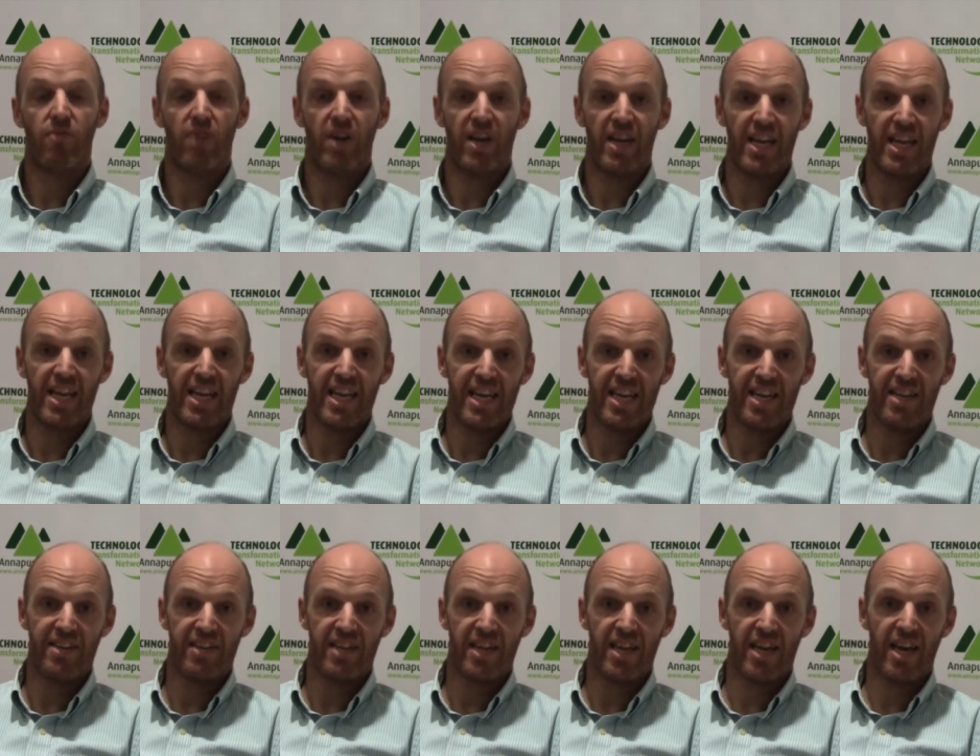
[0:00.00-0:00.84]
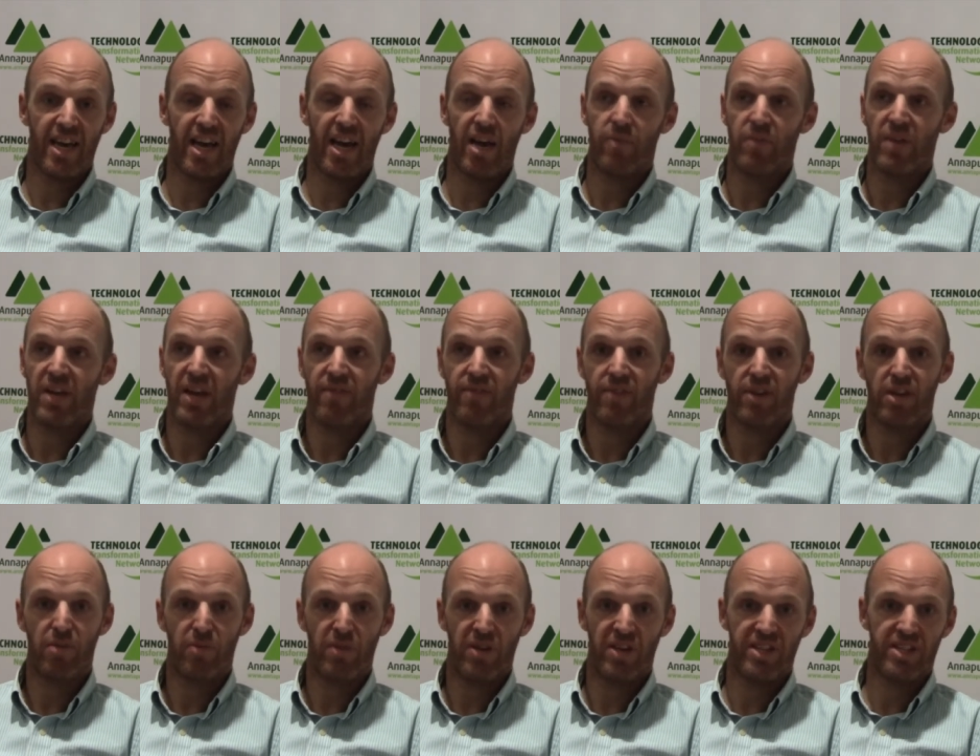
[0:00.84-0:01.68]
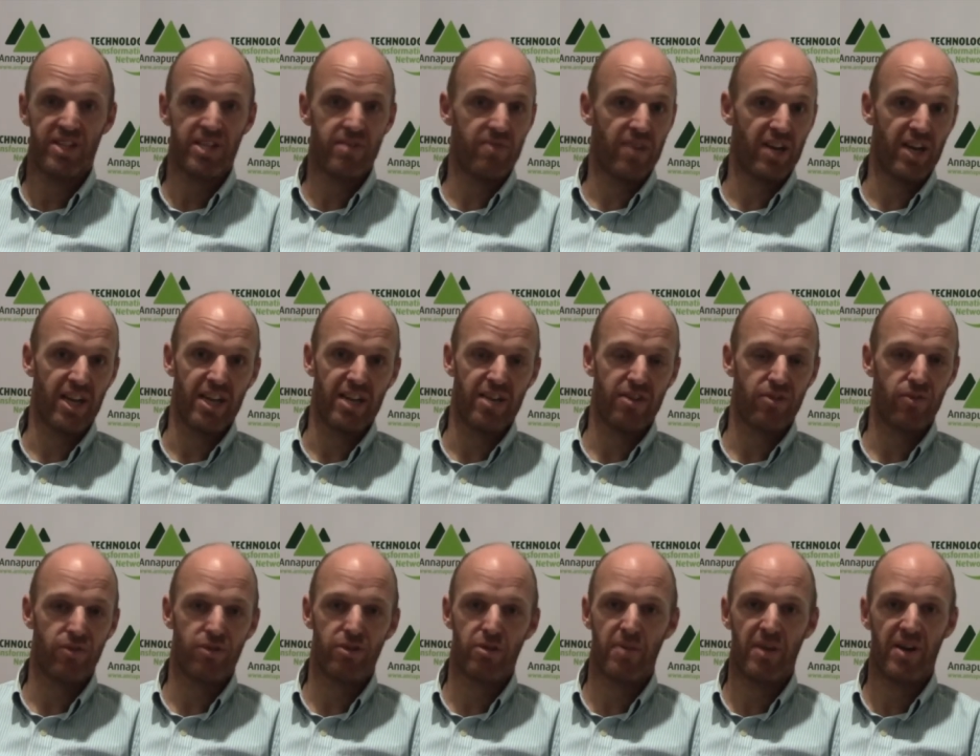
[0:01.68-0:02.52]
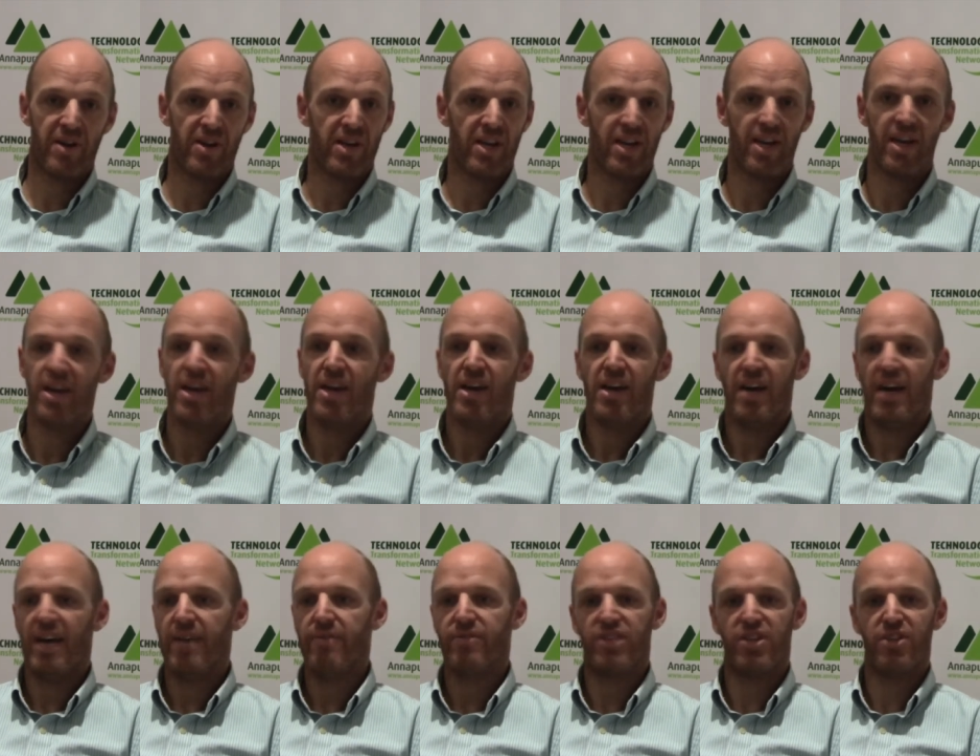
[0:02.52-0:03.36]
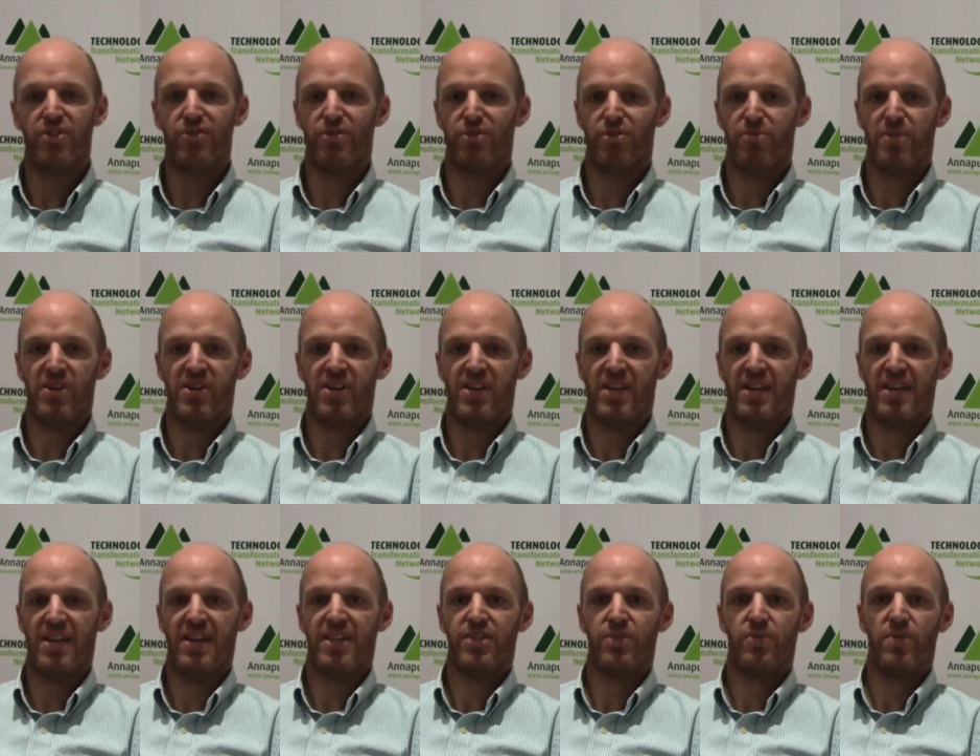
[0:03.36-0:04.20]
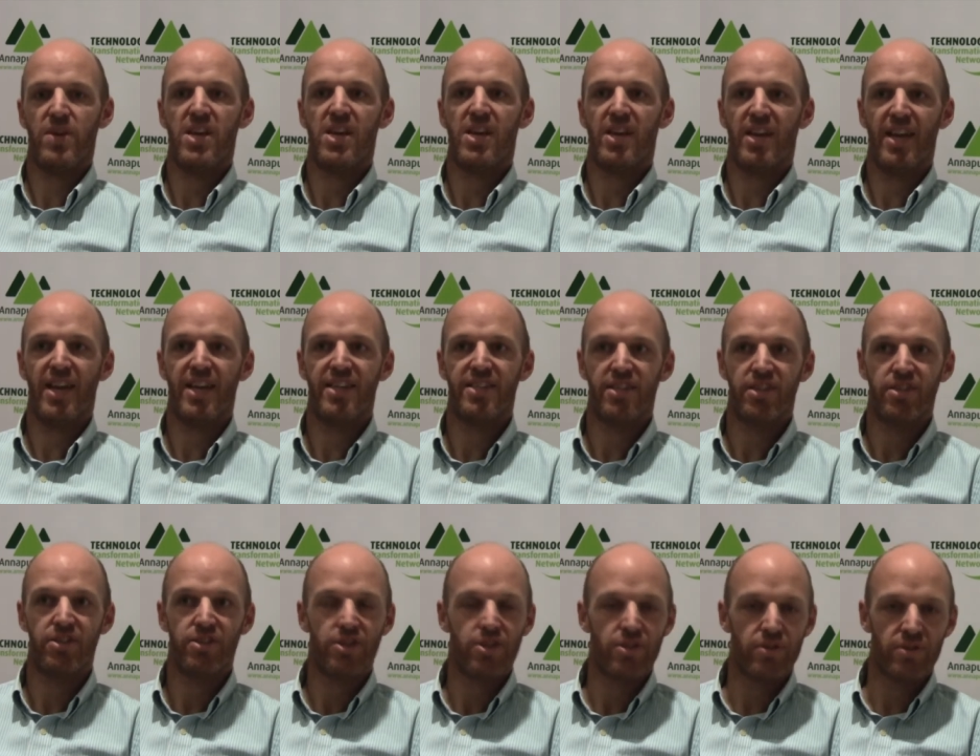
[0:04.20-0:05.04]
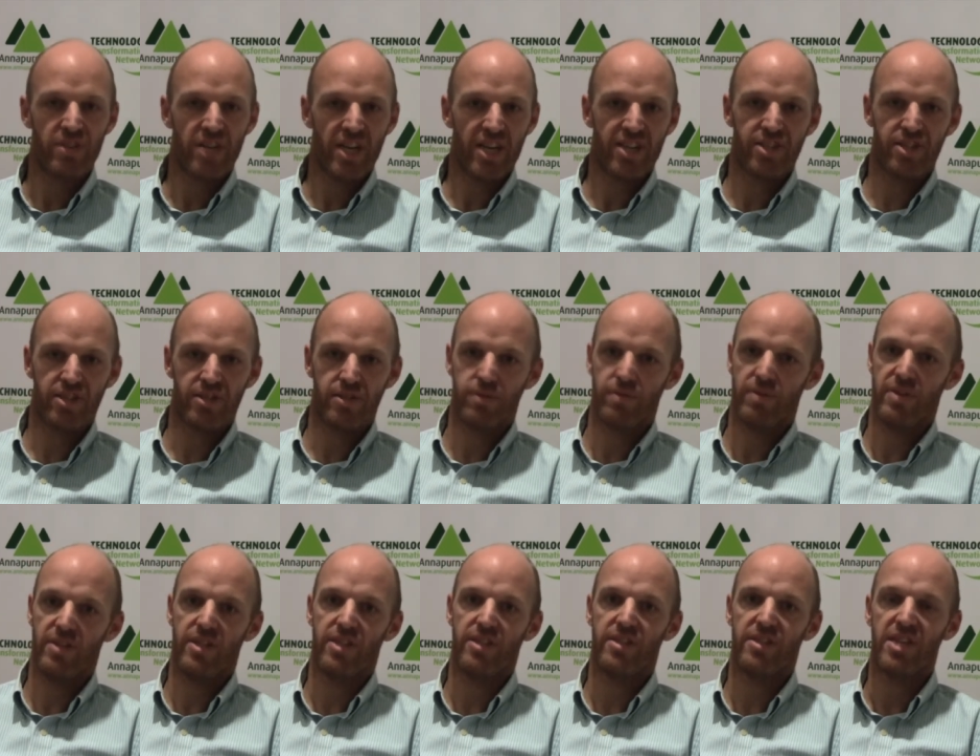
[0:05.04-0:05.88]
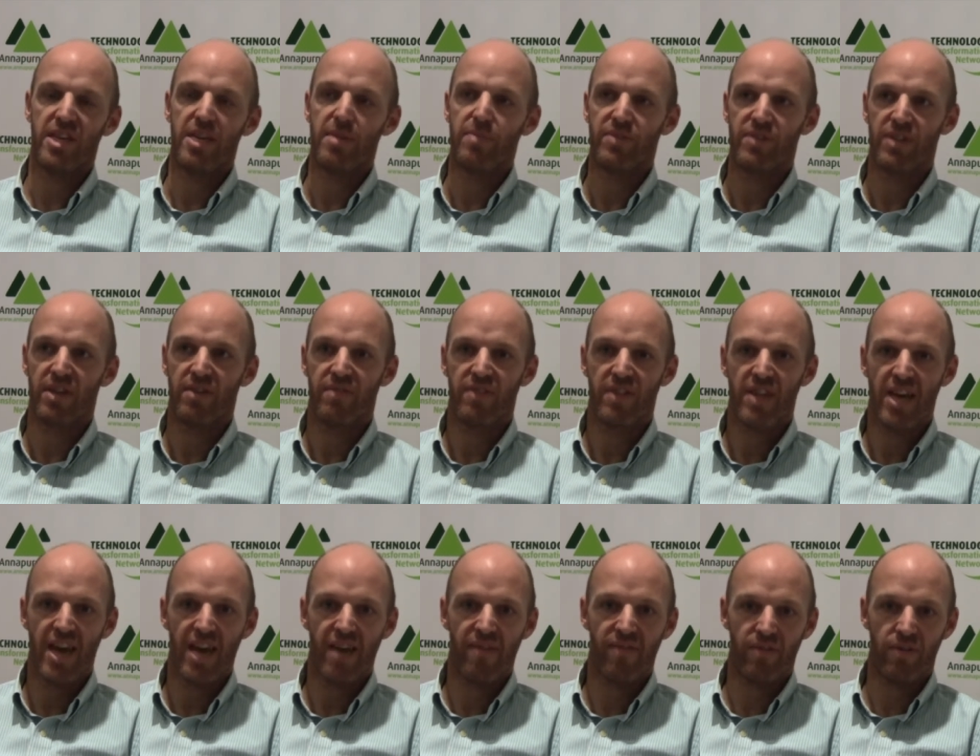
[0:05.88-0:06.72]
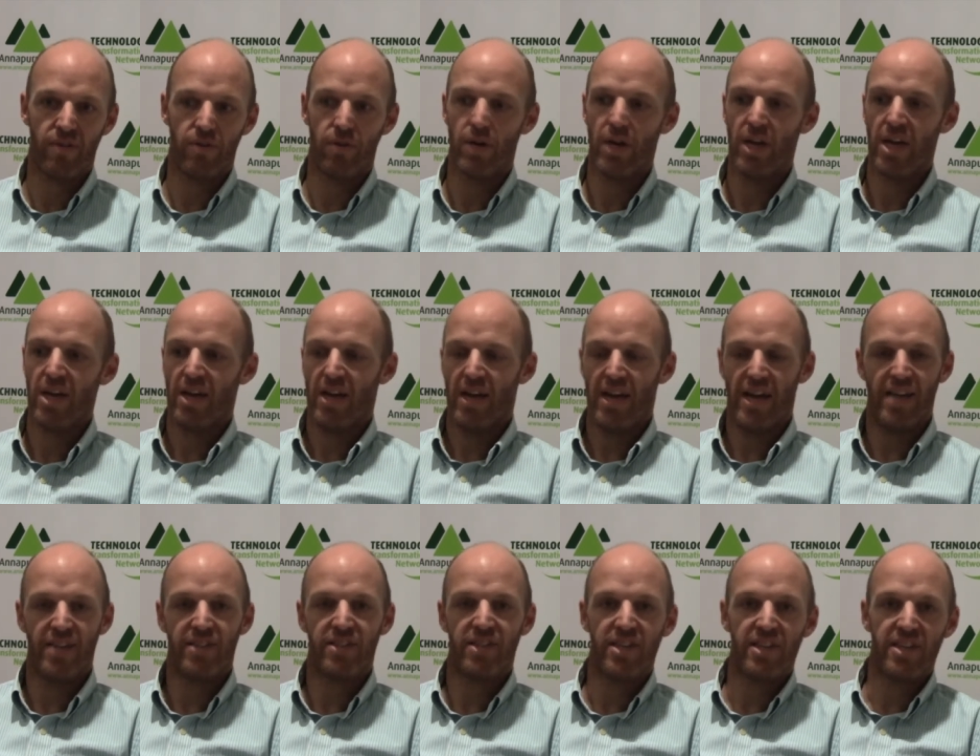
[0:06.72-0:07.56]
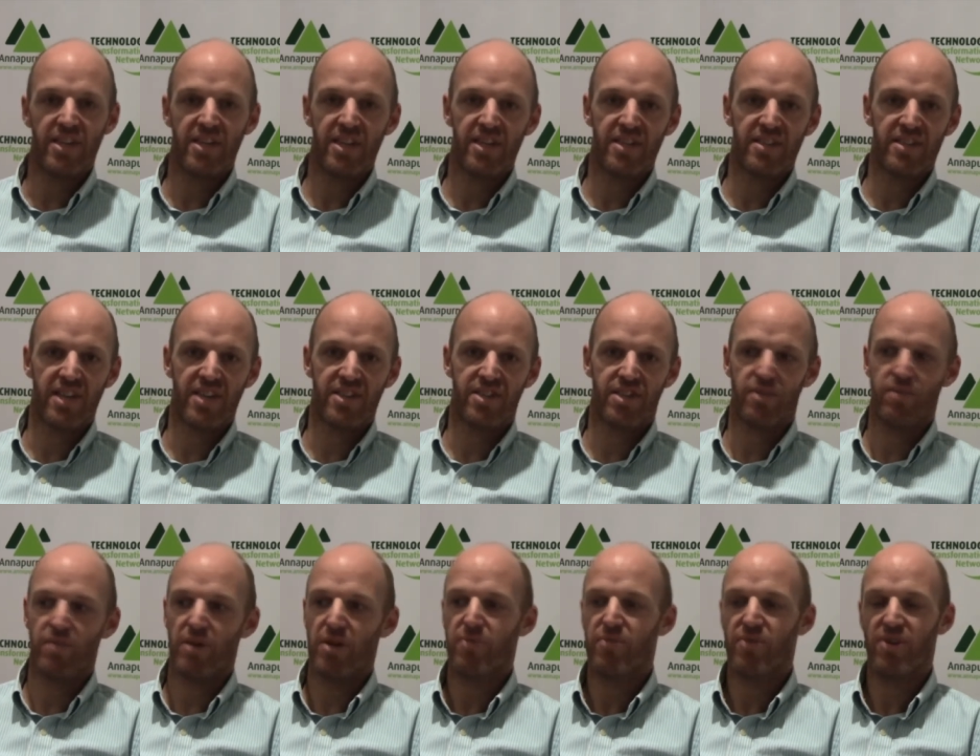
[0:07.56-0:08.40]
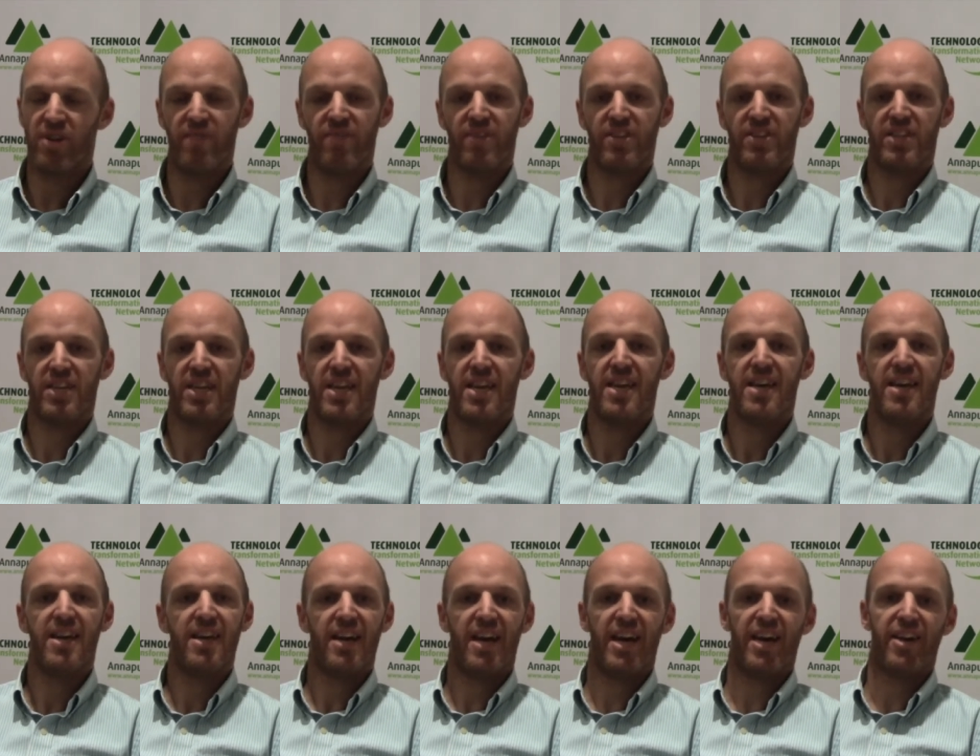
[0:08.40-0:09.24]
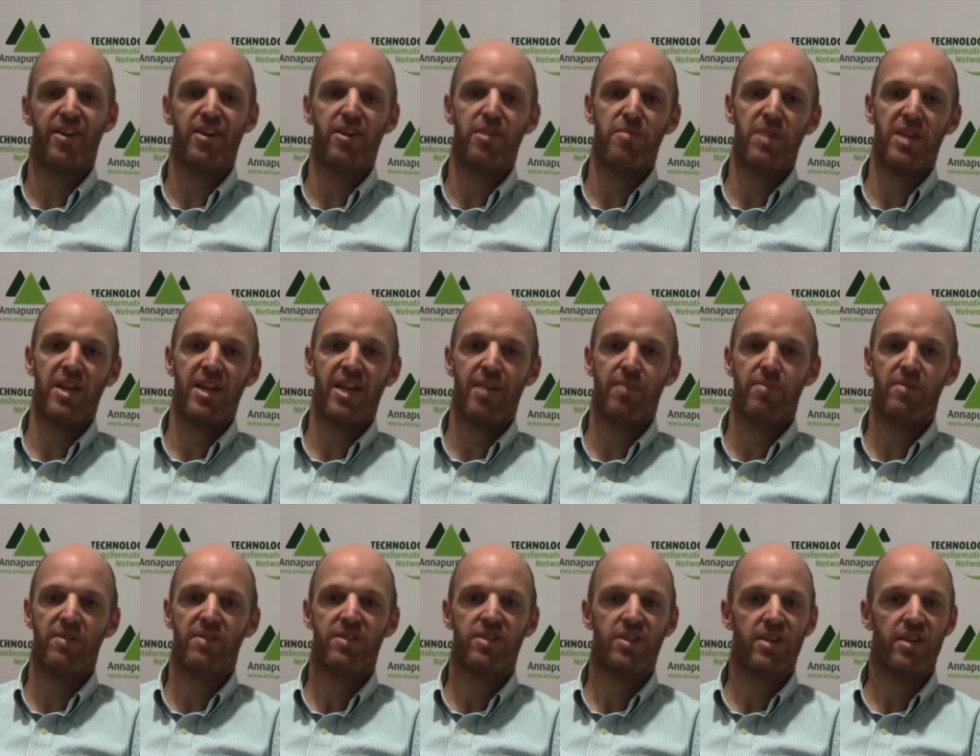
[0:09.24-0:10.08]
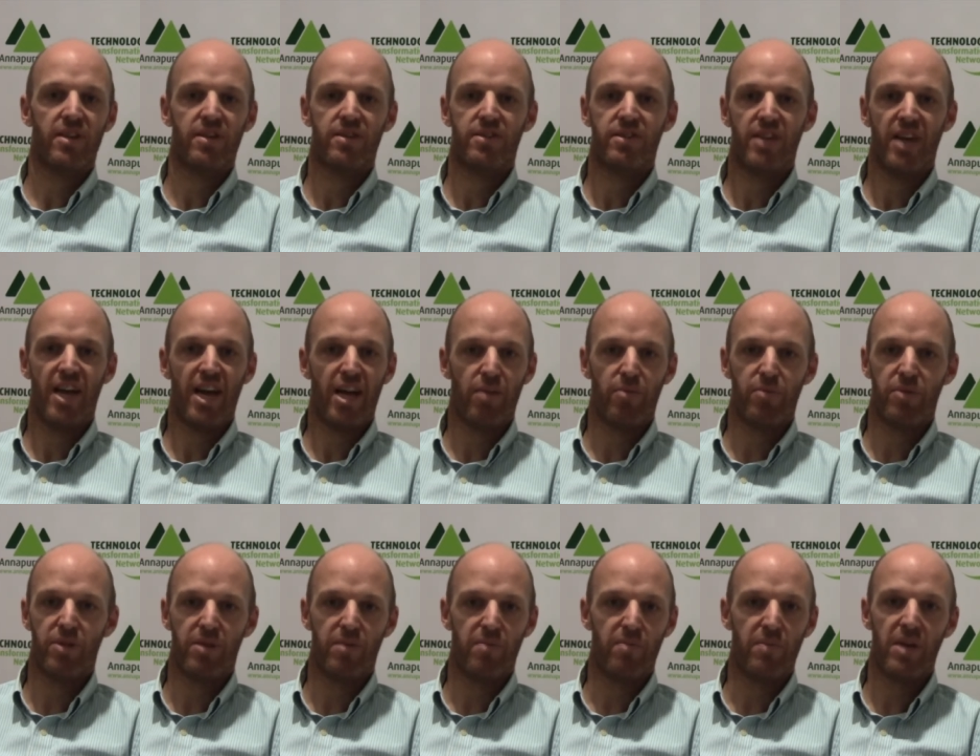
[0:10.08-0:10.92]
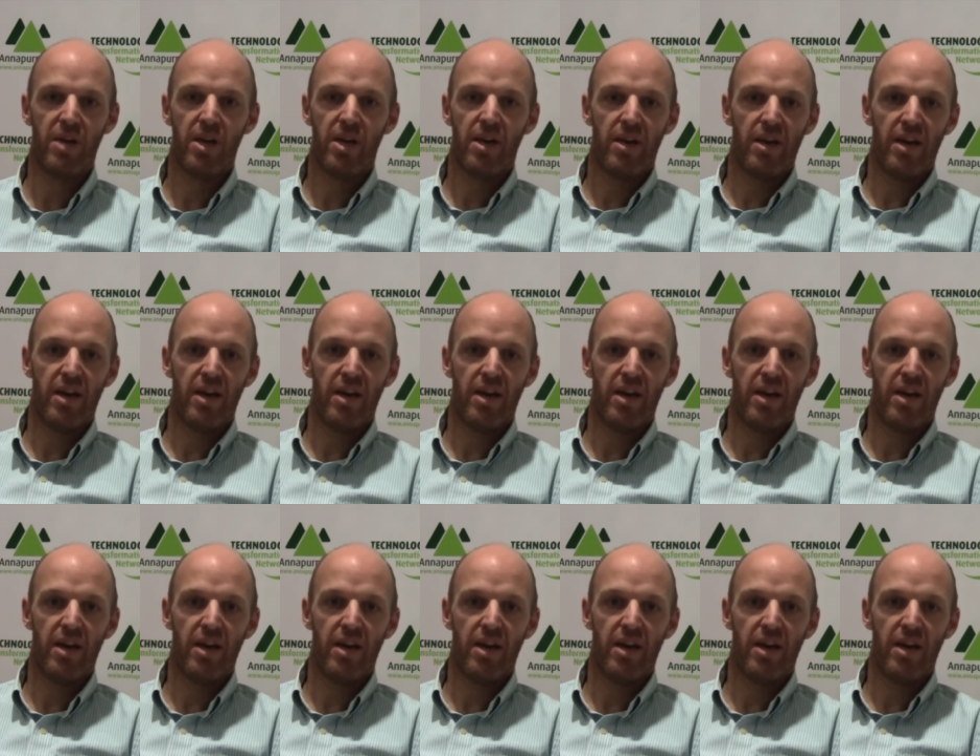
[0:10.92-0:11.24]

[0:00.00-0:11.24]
running in India, and we have a community running in North America. I was in North America last week and I did 2 sessions with the teams over there for a TDD session where previously I'd only been able to help them